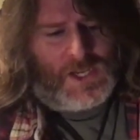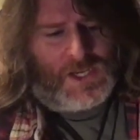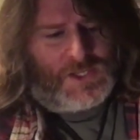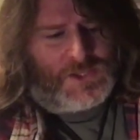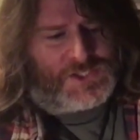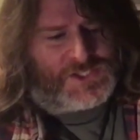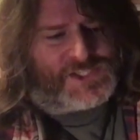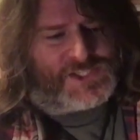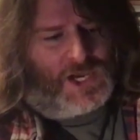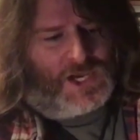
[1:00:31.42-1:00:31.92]

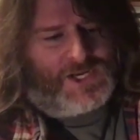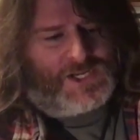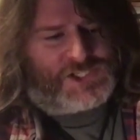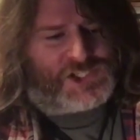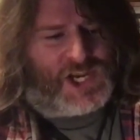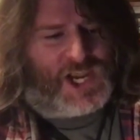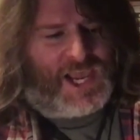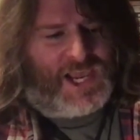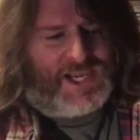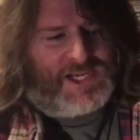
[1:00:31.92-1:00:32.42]
The sun had
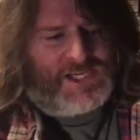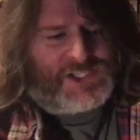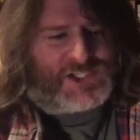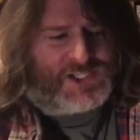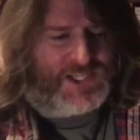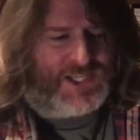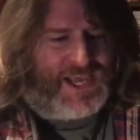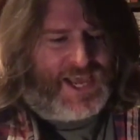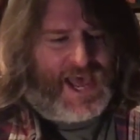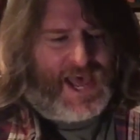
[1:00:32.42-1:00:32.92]
changed
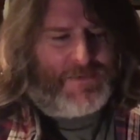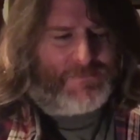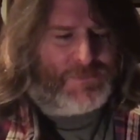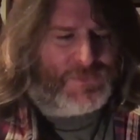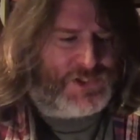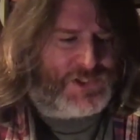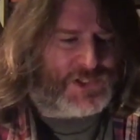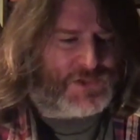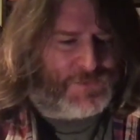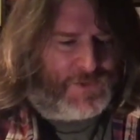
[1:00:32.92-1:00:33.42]
in the
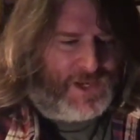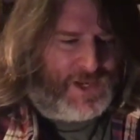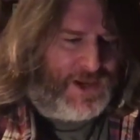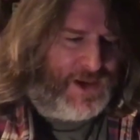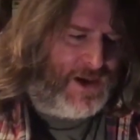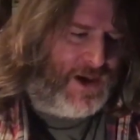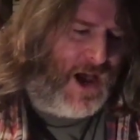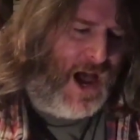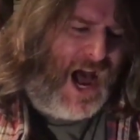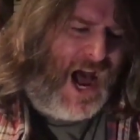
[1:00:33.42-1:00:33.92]

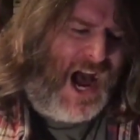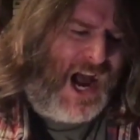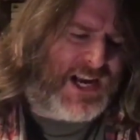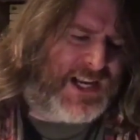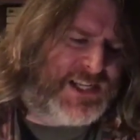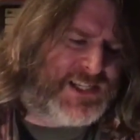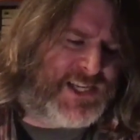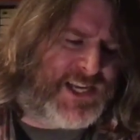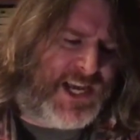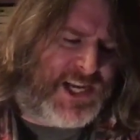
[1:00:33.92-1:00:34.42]
atmosphere.
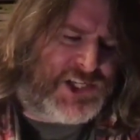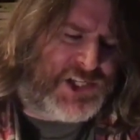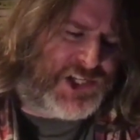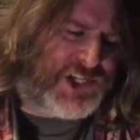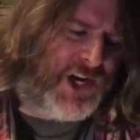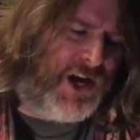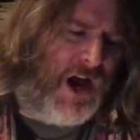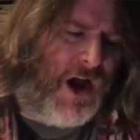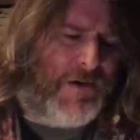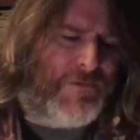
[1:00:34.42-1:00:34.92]

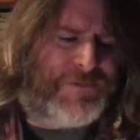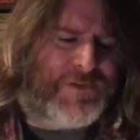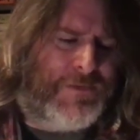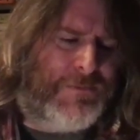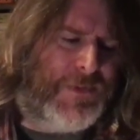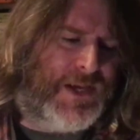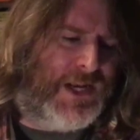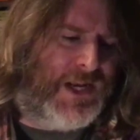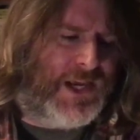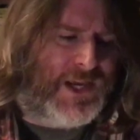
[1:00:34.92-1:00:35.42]
Architecture
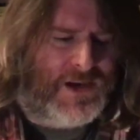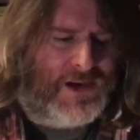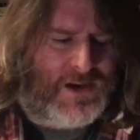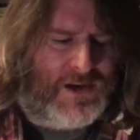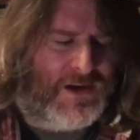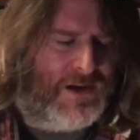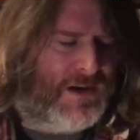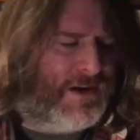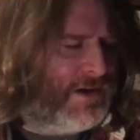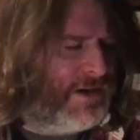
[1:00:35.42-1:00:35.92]

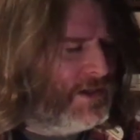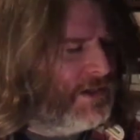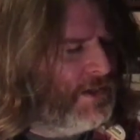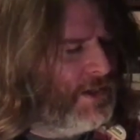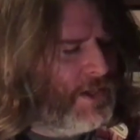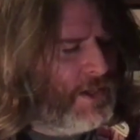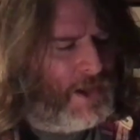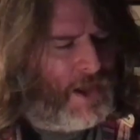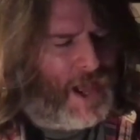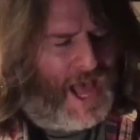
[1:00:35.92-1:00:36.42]
unfamiliar.
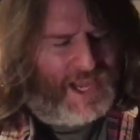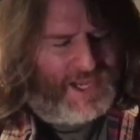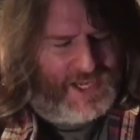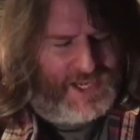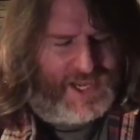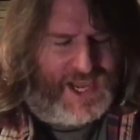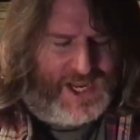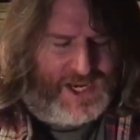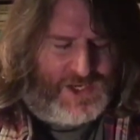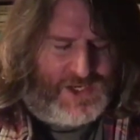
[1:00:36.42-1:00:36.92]
I could
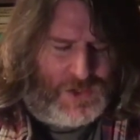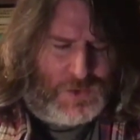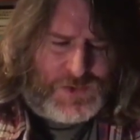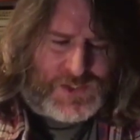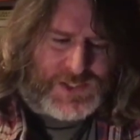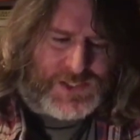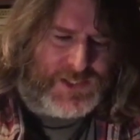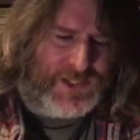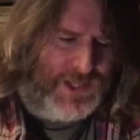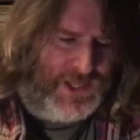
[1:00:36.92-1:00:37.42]
get used to